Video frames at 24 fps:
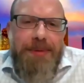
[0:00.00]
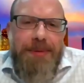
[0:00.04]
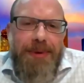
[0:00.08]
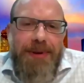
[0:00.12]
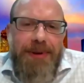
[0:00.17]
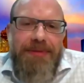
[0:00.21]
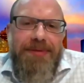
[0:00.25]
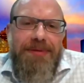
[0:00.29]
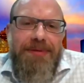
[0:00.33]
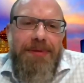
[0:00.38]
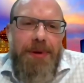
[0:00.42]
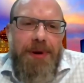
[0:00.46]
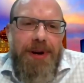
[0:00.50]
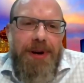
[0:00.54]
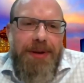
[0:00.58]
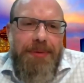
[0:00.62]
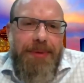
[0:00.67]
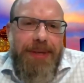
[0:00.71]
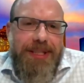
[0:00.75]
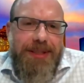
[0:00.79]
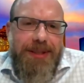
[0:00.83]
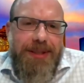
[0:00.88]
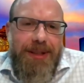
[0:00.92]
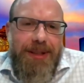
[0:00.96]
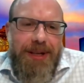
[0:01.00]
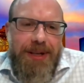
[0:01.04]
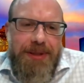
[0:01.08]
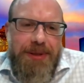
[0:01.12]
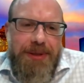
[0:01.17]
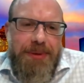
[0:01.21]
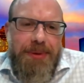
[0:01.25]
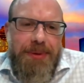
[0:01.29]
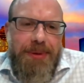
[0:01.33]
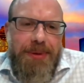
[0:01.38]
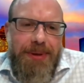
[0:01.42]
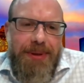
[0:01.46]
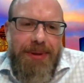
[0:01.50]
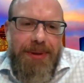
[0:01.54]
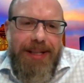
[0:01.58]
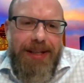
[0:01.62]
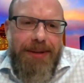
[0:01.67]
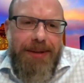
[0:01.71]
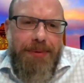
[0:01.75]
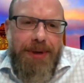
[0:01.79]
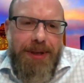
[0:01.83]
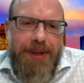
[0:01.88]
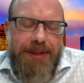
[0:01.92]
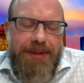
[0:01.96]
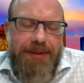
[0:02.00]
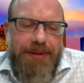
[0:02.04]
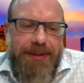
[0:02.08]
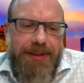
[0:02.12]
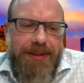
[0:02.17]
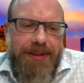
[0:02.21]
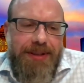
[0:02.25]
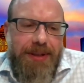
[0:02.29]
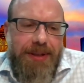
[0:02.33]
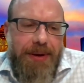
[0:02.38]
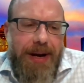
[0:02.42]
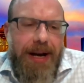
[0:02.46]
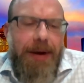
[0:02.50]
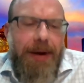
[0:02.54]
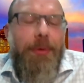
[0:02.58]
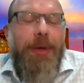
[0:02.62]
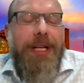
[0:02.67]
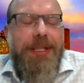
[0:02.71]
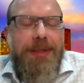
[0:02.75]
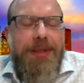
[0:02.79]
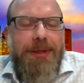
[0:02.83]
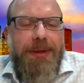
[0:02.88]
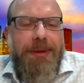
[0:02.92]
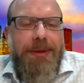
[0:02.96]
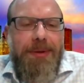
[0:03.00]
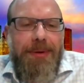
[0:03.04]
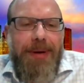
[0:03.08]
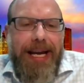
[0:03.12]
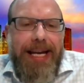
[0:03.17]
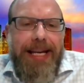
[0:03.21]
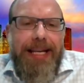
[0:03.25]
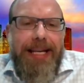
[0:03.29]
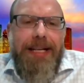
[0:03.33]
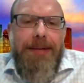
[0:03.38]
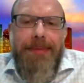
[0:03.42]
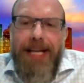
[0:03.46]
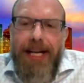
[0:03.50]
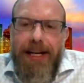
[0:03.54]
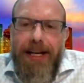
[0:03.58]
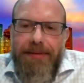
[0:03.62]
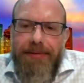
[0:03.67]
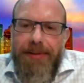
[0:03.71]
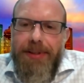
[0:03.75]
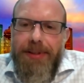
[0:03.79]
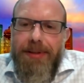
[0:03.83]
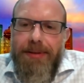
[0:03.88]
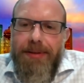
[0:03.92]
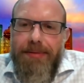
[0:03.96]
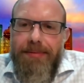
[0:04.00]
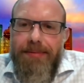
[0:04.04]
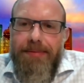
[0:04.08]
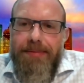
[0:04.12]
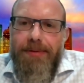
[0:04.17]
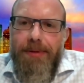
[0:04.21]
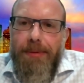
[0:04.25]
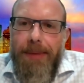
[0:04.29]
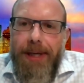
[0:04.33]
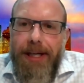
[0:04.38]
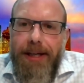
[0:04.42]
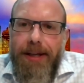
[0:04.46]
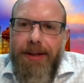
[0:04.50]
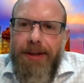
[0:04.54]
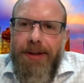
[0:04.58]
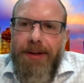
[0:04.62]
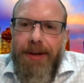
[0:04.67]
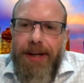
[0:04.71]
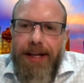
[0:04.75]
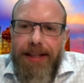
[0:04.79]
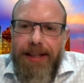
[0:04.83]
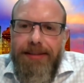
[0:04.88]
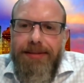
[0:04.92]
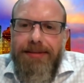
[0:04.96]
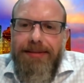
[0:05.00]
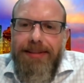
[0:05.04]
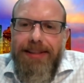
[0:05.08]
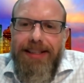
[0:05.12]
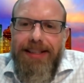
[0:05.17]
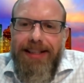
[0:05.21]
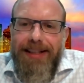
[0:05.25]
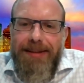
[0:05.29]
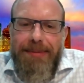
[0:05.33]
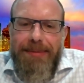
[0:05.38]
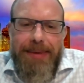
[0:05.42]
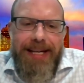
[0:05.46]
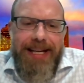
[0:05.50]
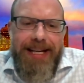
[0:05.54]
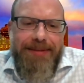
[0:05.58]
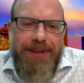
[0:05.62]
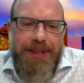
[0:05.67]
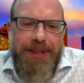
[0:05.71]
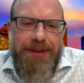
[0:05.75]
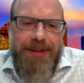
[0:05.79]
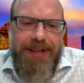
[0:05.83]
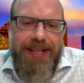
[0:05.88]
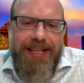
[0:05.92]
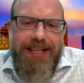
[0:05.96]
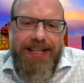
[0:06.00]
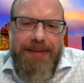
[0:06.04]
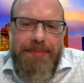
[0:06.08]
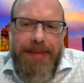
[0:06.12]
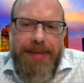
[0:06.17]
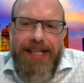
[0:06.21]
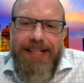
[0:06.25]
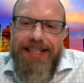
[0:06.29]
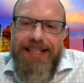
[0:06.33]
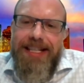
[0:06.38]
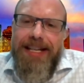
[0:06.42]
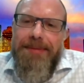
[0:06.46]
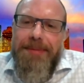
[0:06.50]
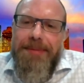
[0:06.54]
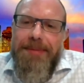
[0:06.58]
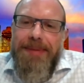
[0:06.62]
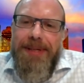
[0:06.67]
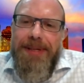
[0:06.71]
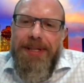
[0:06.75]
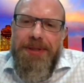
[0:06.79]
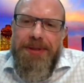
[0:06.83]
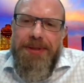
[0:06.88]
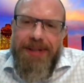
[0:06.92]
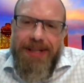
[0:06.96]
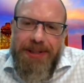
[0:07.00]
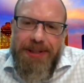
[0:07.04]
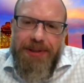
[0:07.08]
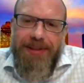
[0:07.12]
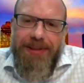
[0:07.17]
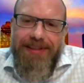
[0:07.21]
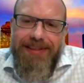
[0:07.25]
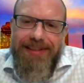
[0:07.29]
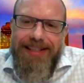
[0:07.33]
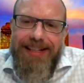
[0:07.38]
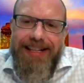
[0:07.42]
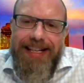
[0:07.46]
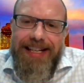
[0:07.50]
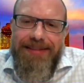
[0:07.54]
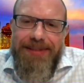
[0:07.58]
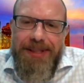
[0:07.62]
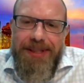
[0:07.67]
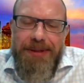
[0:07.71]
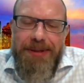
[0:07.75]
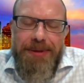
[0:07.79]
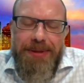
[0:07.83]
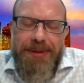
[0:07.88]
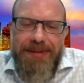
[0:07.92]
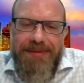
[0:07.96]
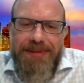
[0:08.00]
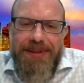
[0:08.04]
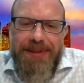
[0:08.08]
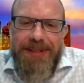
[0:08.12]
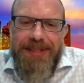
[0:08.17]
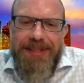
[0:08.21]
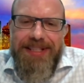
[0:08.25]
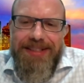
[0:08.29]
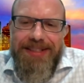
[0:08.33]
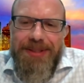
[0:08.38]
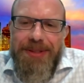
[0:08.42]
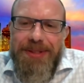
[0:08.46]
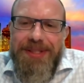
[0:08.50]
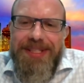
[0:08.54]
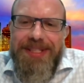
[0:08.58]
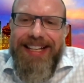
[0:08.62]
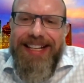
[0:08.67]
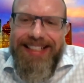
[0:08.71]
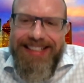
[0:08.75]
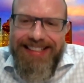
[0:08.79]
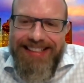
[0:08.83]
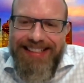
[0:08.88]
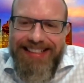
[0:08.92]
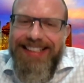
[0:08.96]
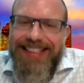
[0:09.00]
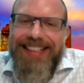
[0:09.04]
before I went to law school, I went to A&M Galveston for my undergrad. I have a degree in maritime administration. I haven't used it for a single second.